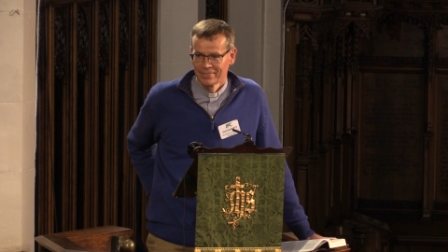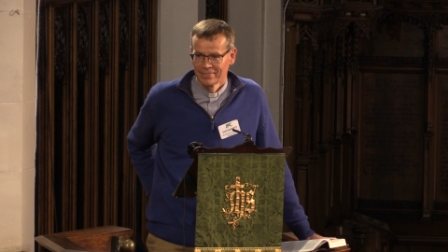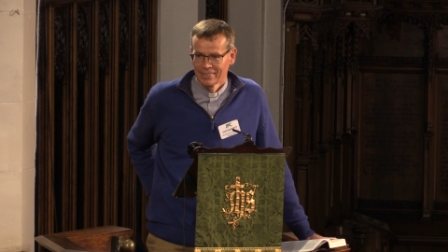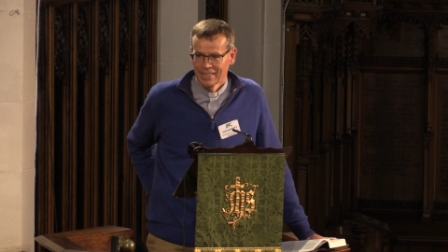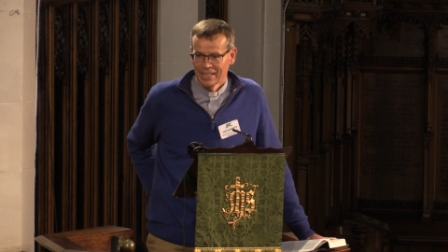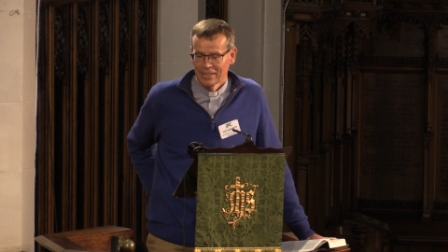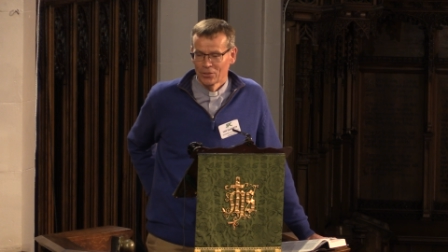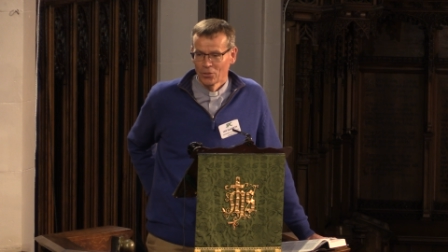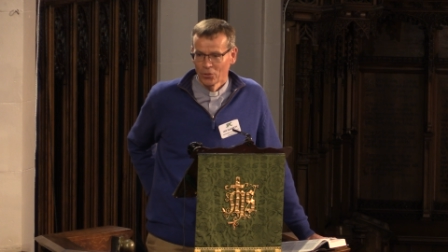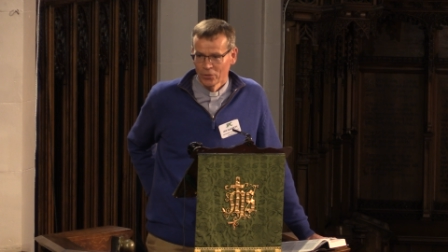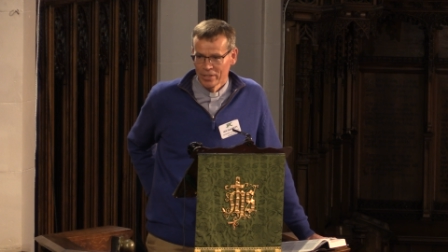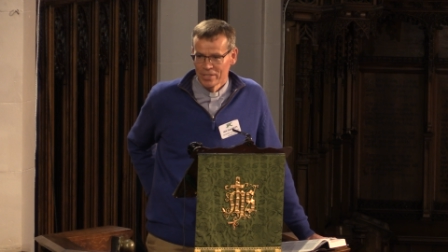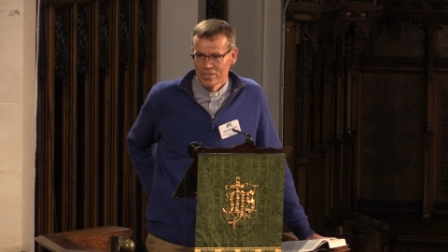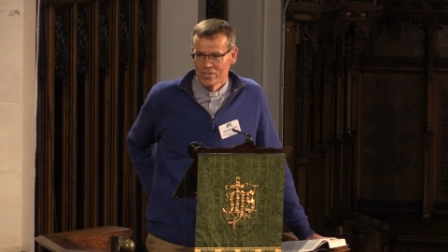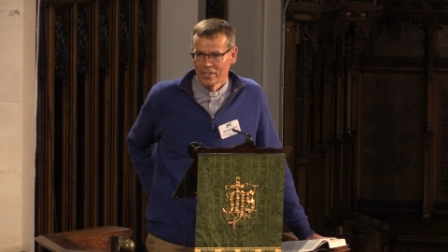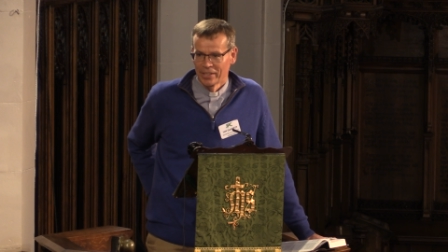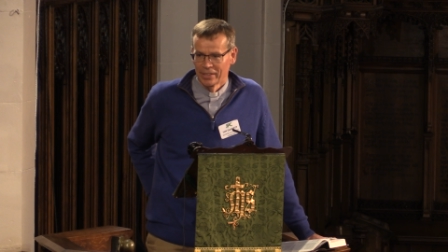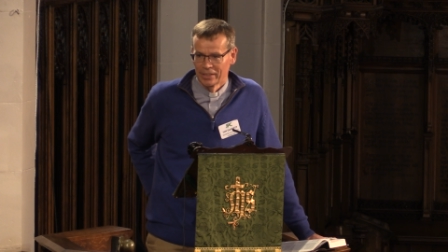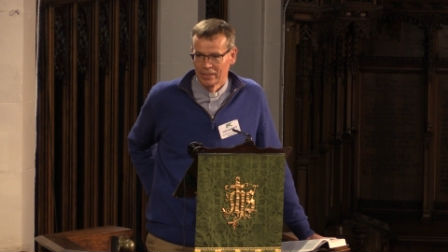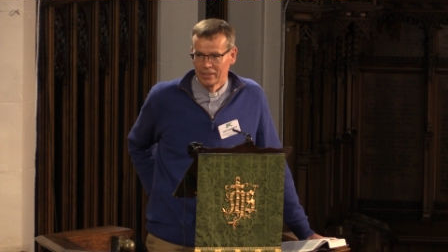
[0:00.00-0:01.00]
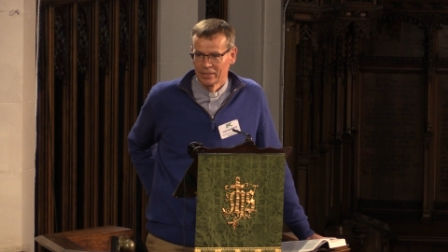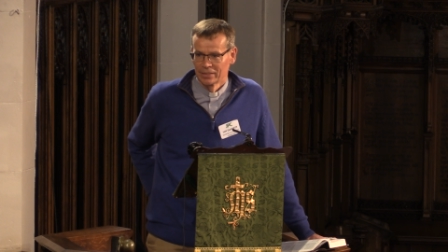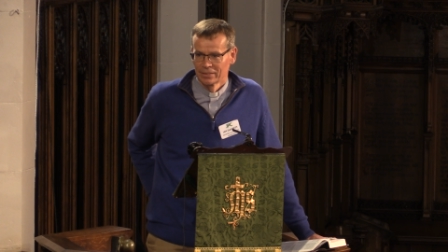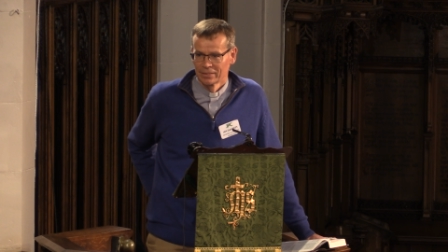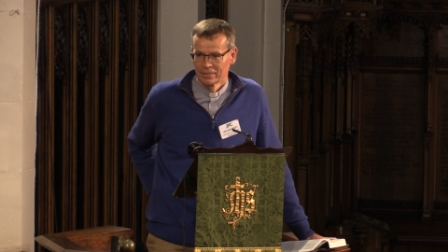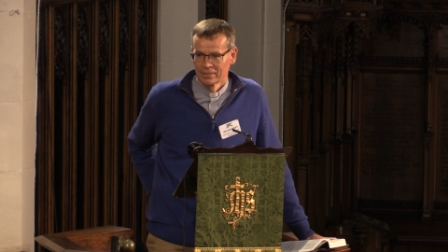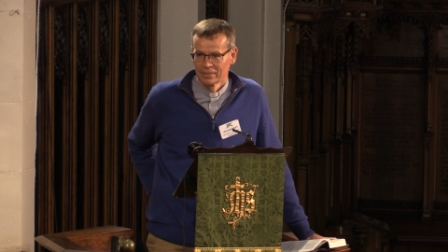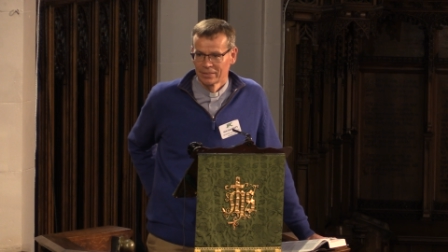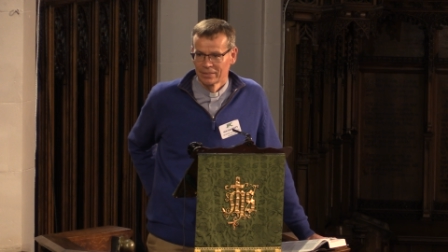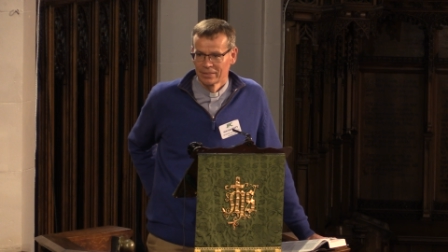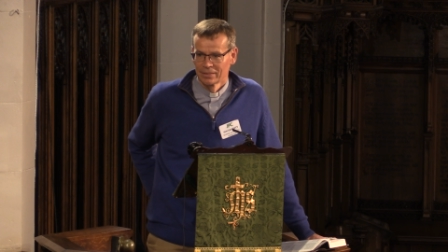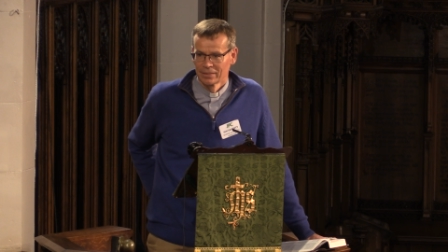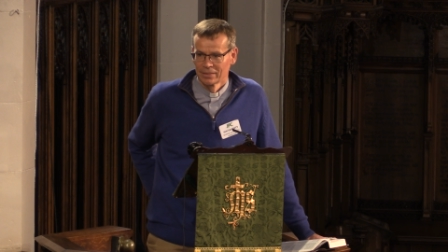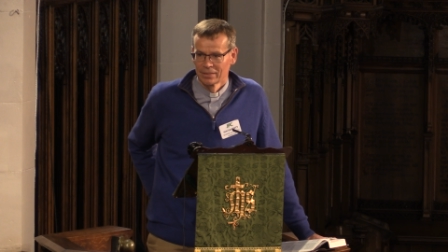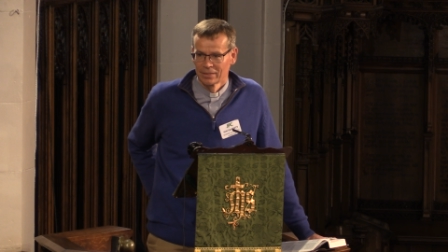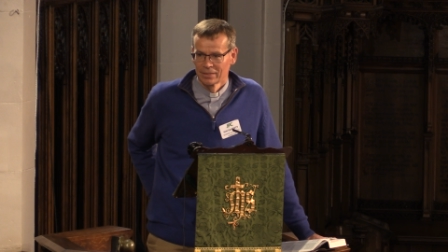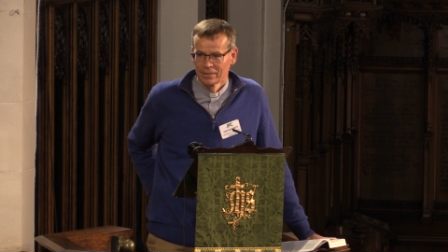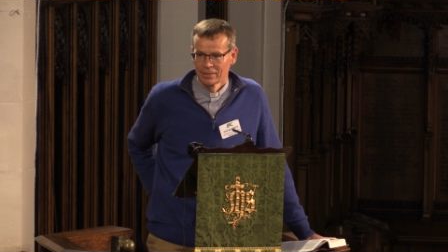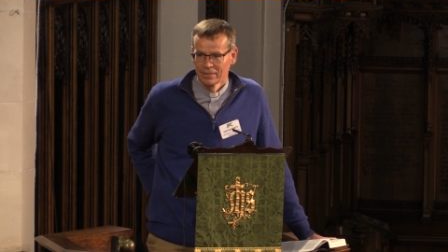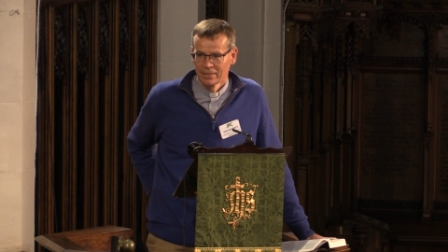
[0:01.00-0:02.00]
had got into her.
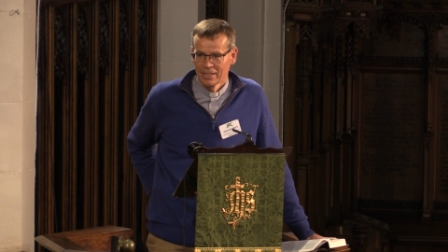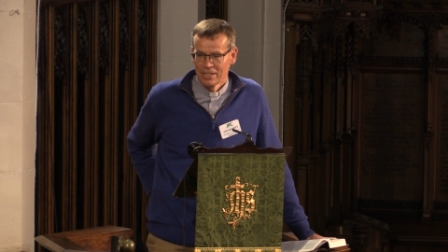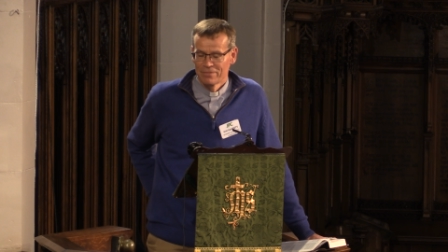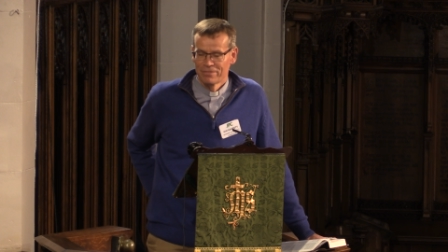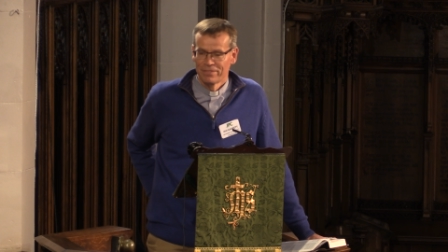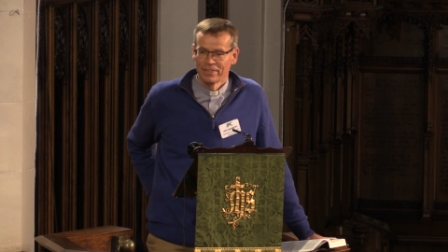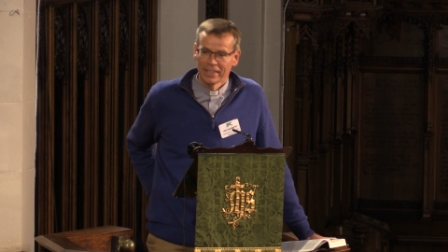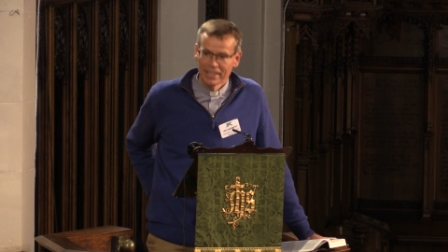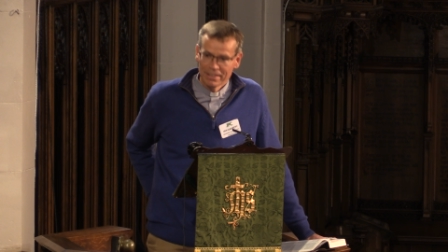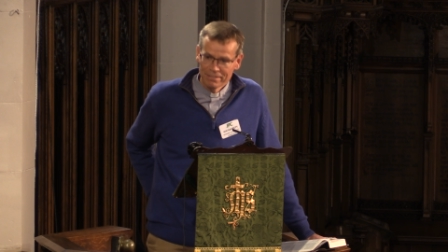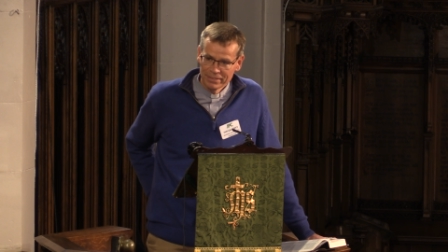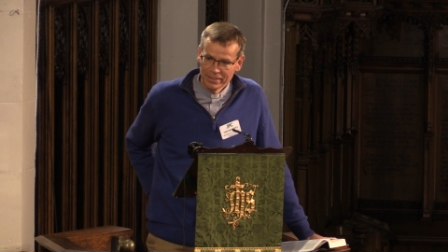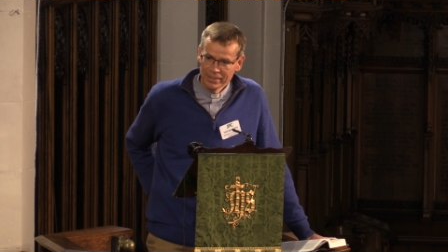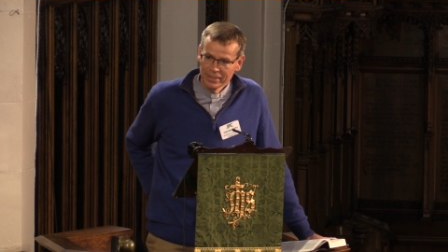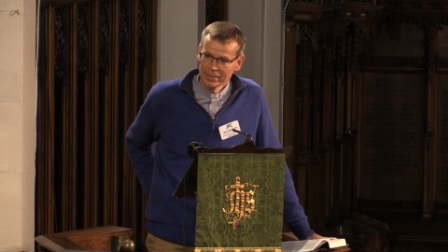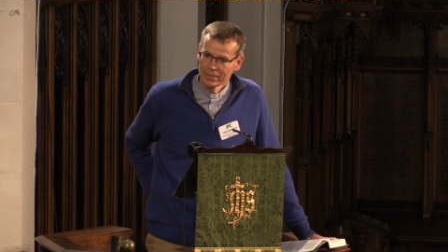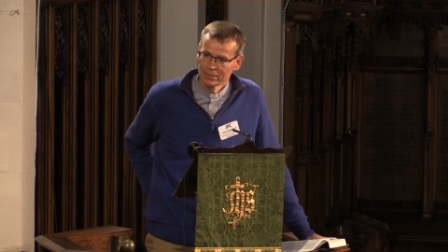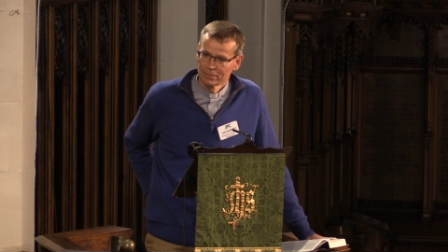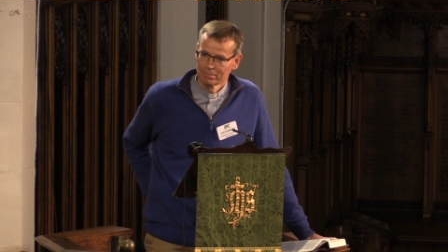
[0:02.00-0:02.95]
He'd forgiven her,